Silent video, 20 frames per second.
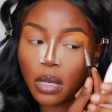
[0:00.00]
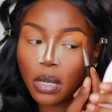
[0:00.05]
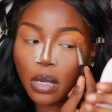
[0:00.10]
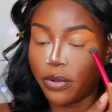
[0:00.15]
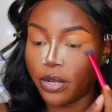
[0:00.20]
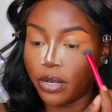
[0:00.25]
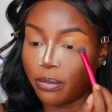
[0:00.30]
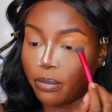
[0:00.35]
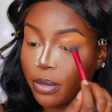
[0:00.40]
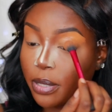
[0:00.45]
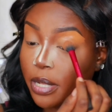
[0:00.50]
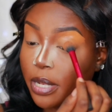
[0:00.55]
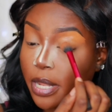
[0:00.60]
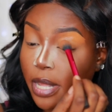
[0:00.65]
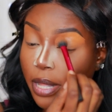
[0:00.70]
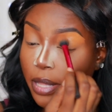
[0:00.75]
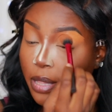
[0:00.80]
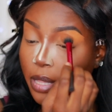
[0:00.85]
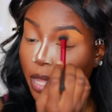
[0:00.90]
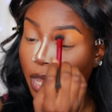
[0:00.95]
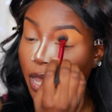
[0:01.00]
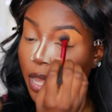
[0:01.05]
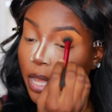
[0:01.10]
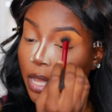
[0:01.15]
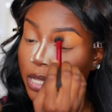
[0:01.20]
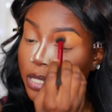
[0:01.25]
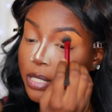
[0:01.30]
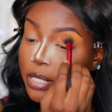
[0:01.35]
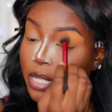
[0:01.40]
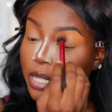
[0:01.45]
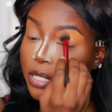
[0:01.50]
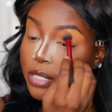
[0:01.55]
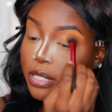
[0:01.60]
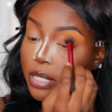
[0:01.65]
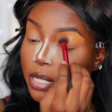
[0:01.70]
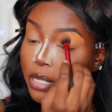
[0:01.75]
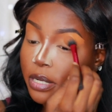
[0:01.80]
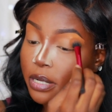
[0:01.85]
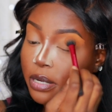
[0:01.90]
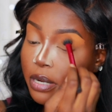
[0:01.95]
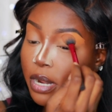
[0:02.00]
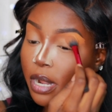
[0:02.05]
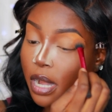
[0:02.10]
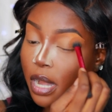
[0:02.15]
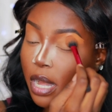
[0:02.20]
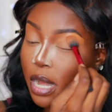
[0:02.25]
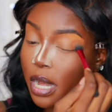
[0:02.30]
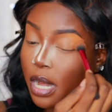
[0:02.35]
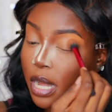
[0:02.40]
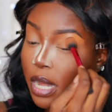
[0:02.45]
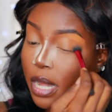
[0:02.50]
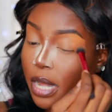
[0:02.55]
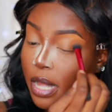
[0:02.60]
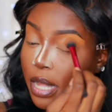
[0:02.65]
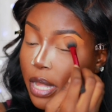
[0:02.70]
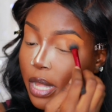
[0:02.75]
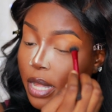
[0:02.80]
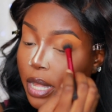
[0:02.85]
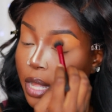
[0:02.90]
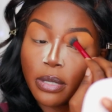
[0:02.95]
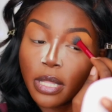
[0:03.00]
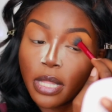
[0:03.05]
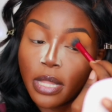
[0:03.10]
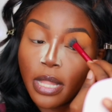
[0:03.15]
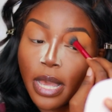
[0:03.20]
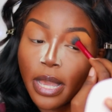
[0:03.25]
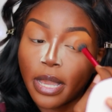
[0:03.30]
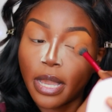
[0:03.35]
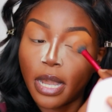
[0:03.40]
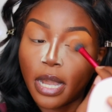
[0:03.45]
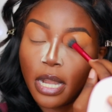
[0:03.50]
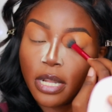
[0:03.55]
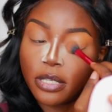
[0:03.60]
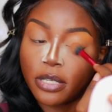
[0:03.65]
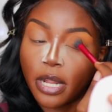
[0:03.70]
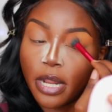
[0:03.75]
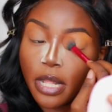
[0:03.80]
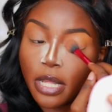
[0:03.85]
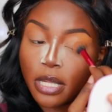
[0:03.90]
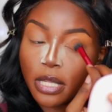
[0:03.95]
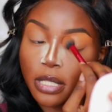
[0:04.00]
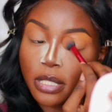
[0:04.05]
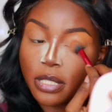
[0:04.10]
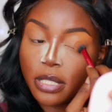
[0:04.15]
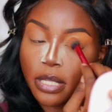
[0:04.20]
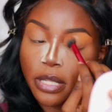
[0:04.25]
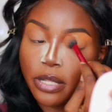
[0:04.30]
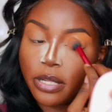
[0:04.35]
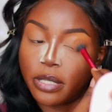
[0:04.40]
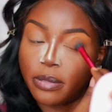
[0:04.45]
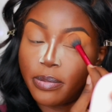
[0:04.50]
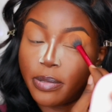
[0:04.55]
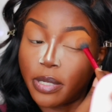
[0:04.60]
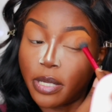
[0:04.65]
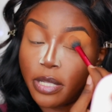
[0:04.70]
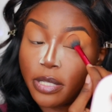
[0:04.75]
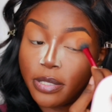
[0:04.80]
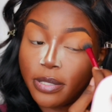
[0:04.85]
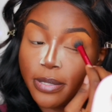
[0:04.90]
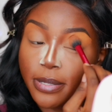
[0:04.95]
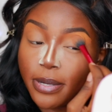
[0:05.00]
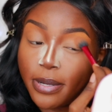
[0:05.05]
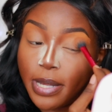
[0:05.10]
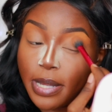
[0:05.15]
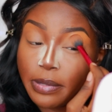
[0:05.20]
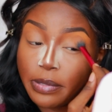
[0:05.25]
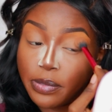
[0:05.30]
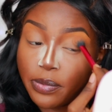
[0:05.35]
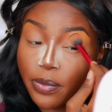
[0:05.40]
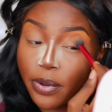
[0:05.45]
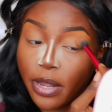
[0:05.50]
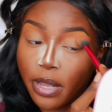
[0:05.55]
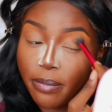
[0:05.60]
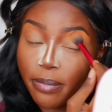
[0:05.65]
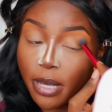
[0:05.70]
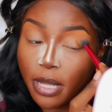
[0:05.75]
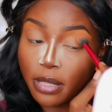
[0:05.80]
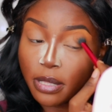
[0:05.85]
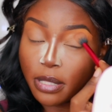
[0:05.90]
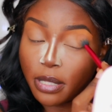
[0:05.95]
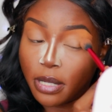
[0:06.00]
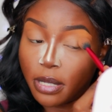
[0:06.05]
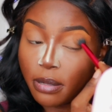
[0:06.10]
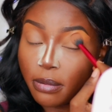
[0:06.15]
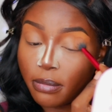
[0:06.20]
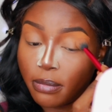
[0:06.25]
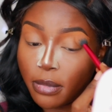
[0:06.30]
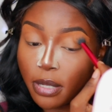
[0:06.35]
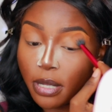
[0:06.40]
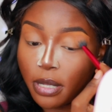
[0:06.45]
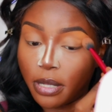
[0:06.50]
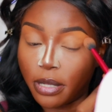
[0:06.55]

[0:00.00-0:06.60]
I'm going to blend out that excess under our eye. I really like hydrating concealers because you don't have to worry about them,